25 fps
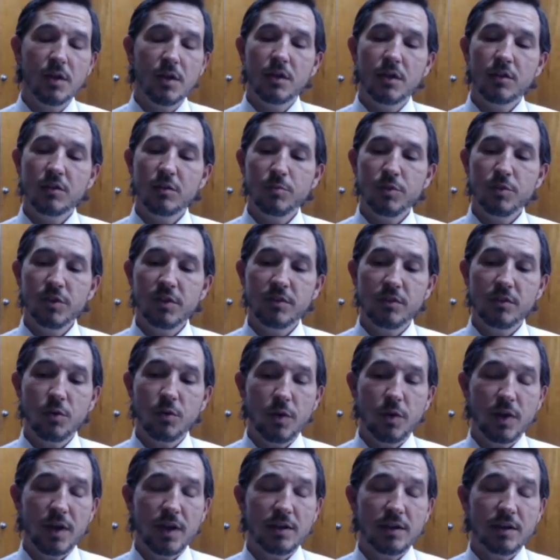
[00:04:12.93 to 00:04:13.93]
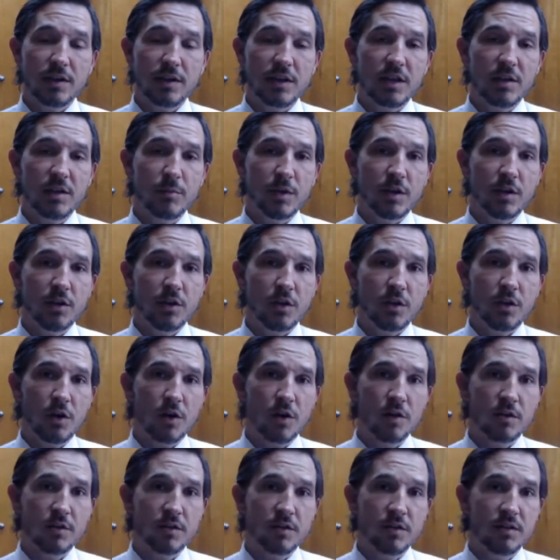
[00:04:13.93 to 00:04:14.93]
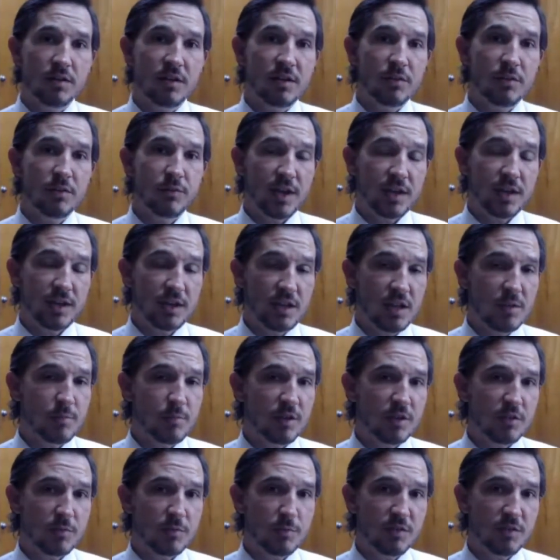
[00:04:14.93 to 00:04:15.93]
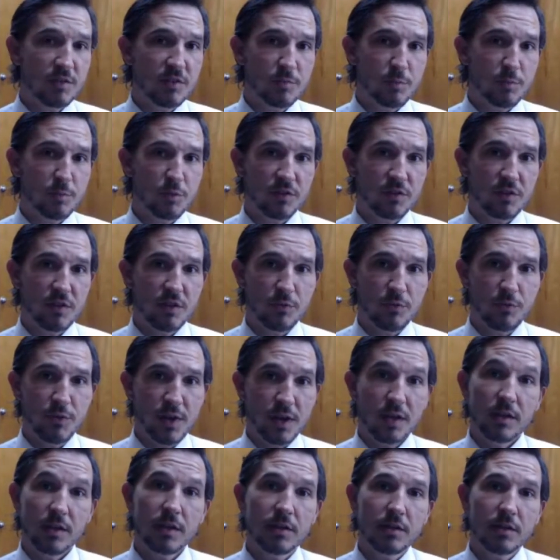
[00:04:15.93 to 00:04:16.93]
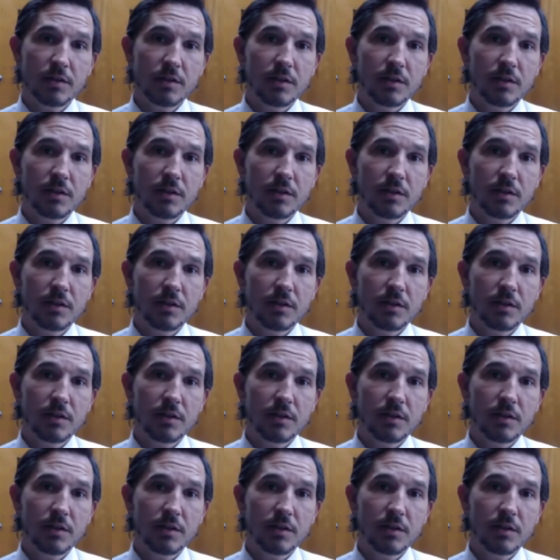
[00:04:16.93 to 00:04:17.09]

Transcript: to please go ahead and email our Dean of Academics, Mrs. Priscilla Vela.